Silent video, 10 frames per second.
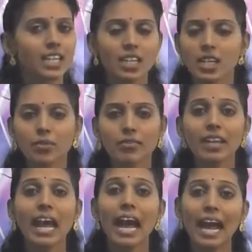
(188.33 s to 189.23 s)
Here we
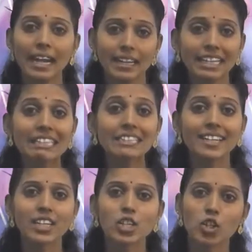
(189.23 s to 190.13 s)
will and in
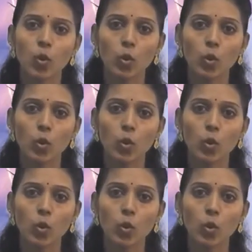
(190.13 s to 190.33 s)
direction